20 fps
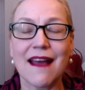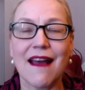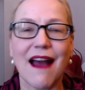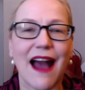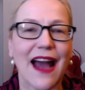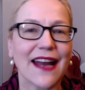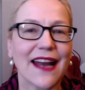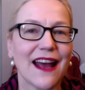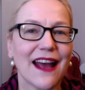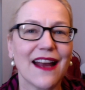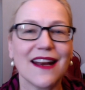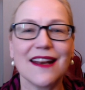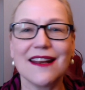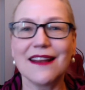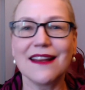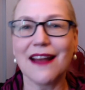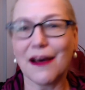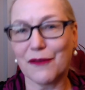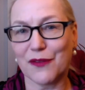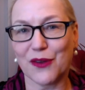And I
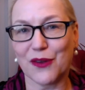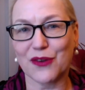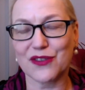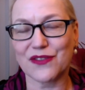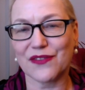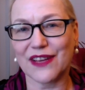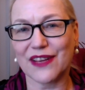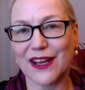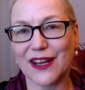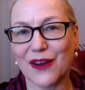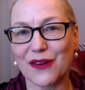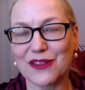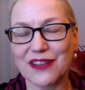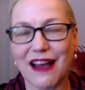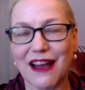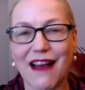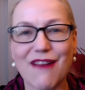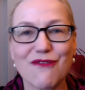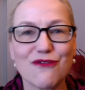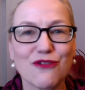love those videos.
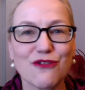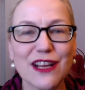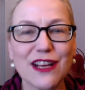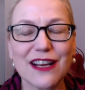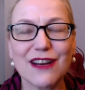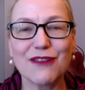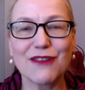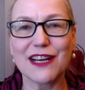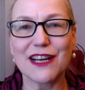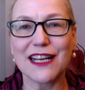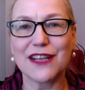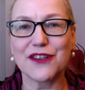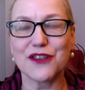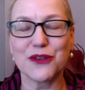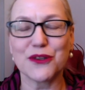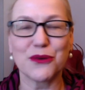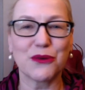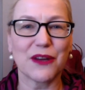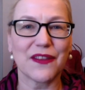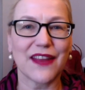I really, really
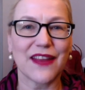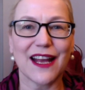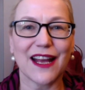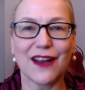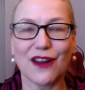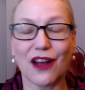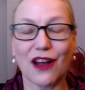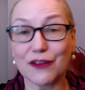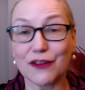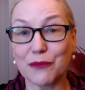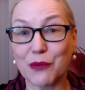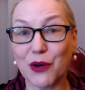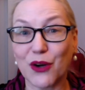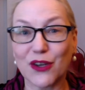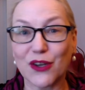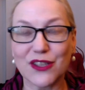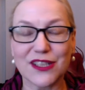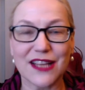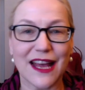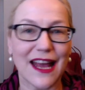do. And there are a lot of
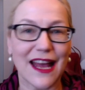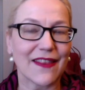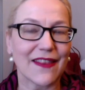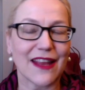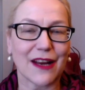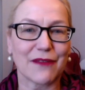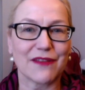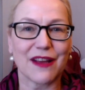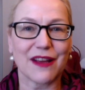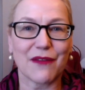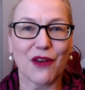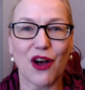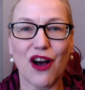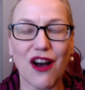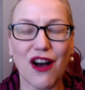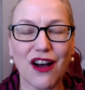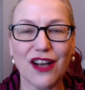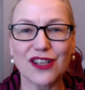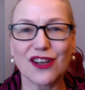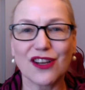books that I've never
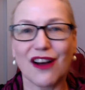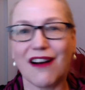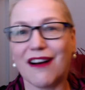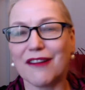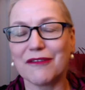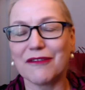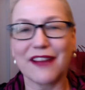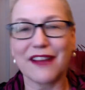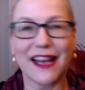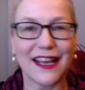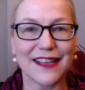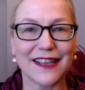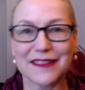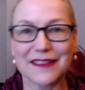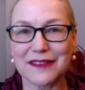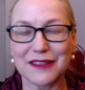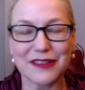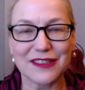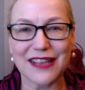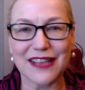heard of and
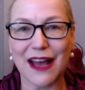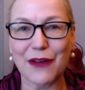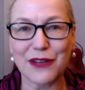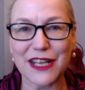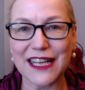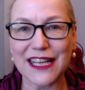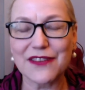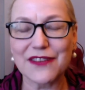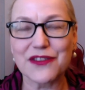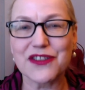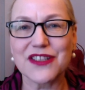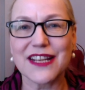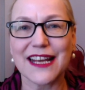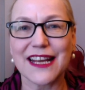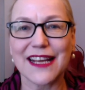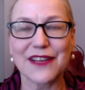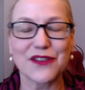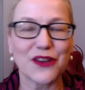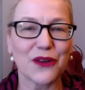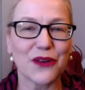sound interesting.
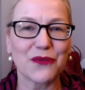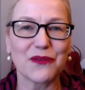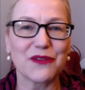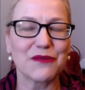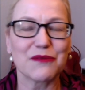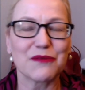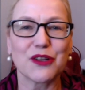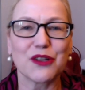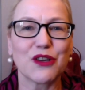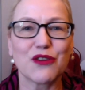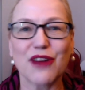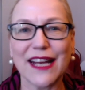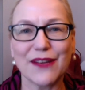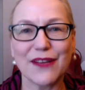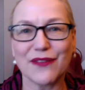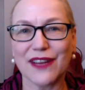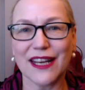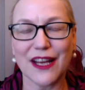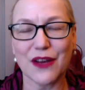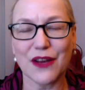So great
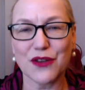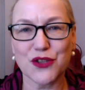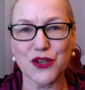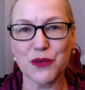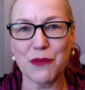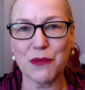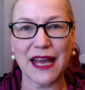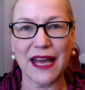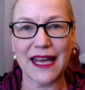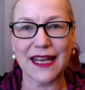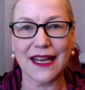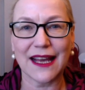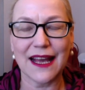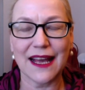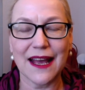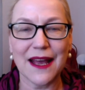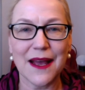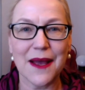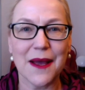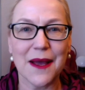videos to make.
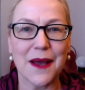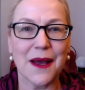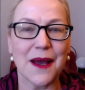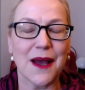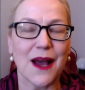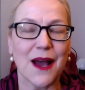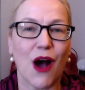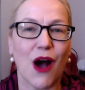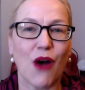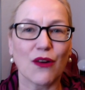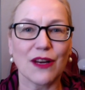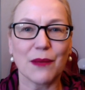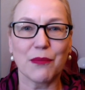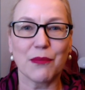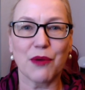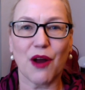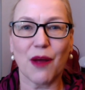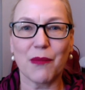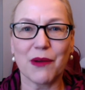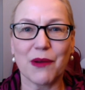Only
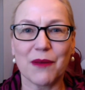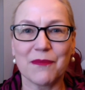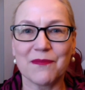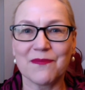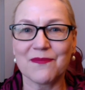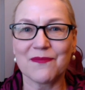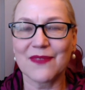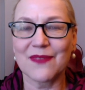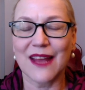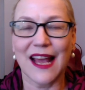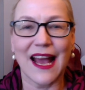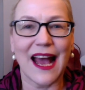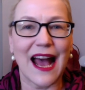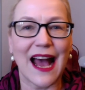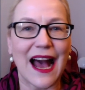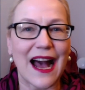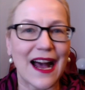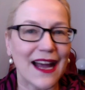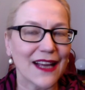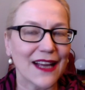problem,
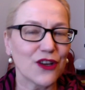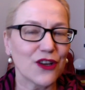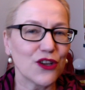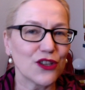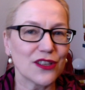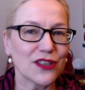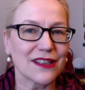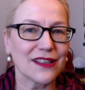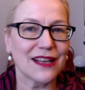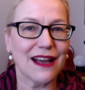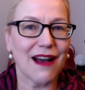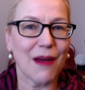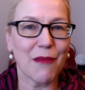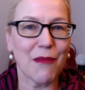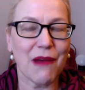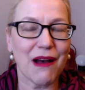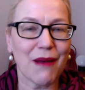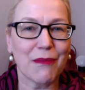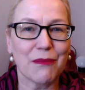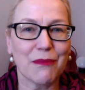I couldn't come
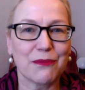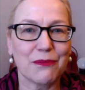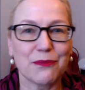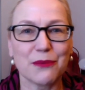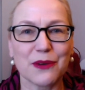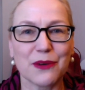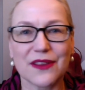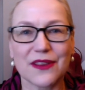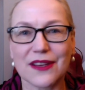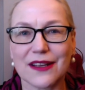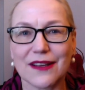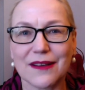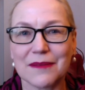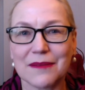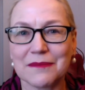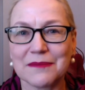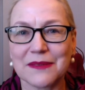up with a